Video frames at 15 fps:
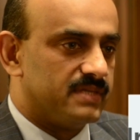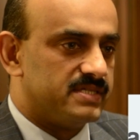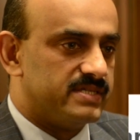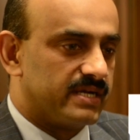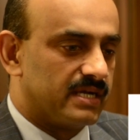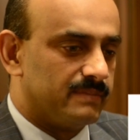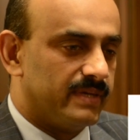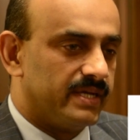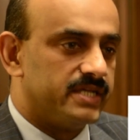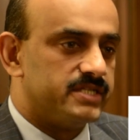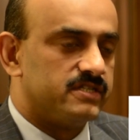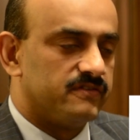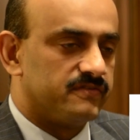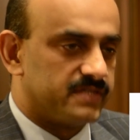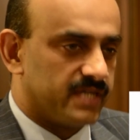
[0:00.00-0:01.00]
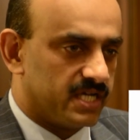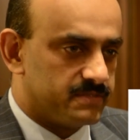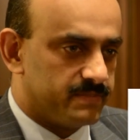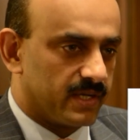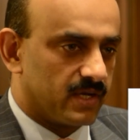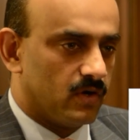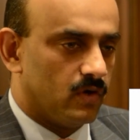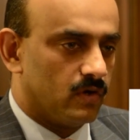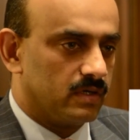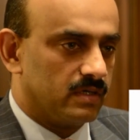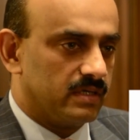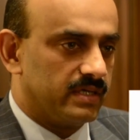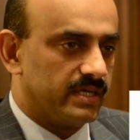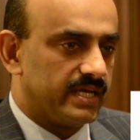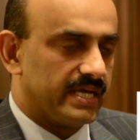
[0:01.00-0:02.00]
I'm the General Manager of Taj
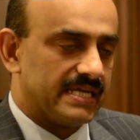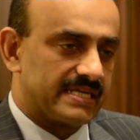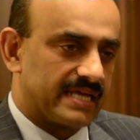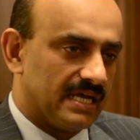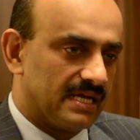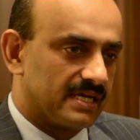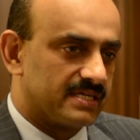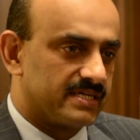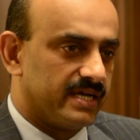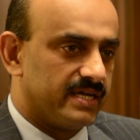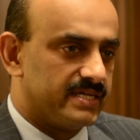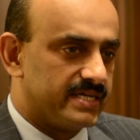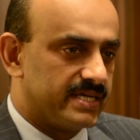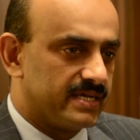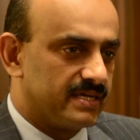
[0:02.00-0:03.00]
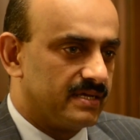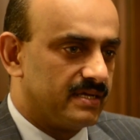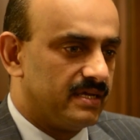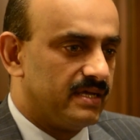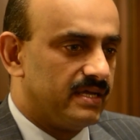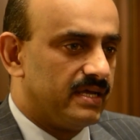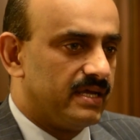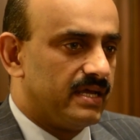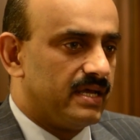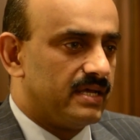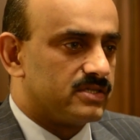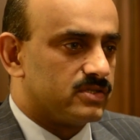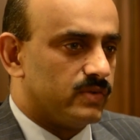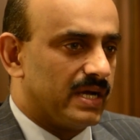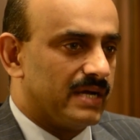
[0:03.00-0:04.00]
Bengal in Kolkata, India.
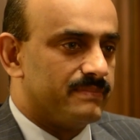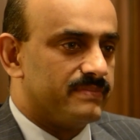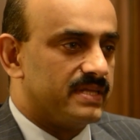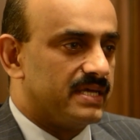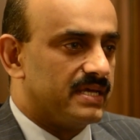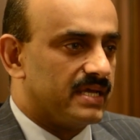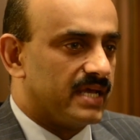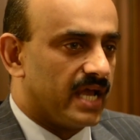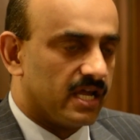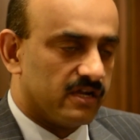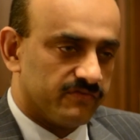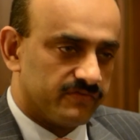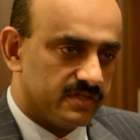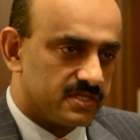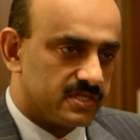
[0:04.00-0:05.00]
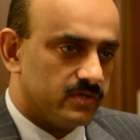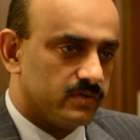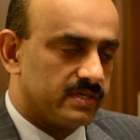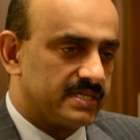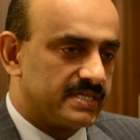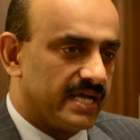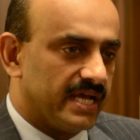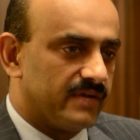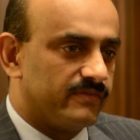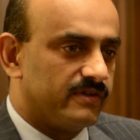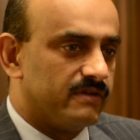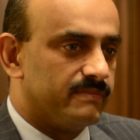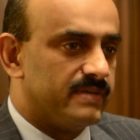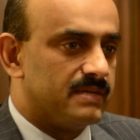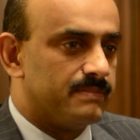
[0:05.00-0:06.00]
So I'm the head of this unit,
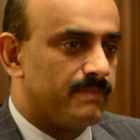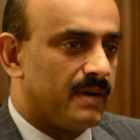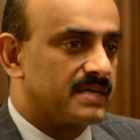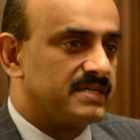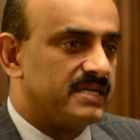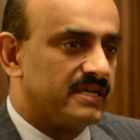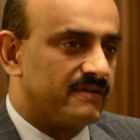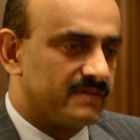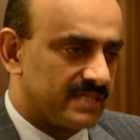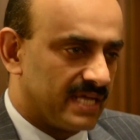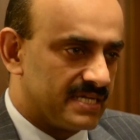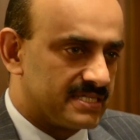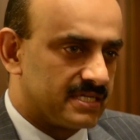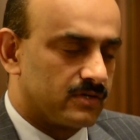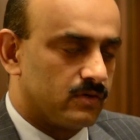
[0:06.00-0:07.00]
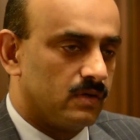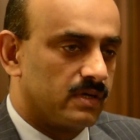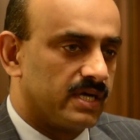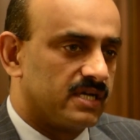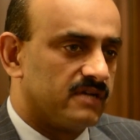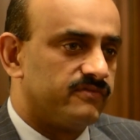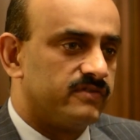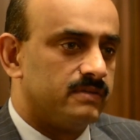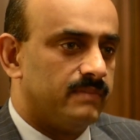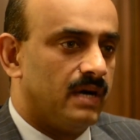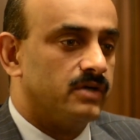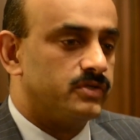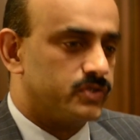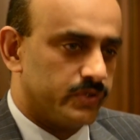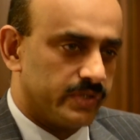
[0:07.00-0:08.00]
and we've been partnering with AIESEC Kolkata for
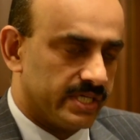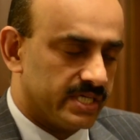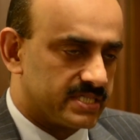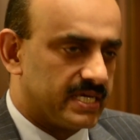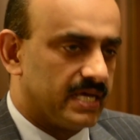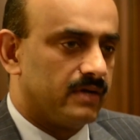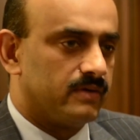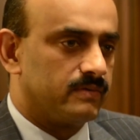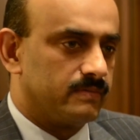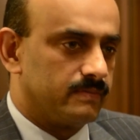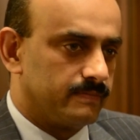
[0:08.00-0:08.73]
about 2 years now.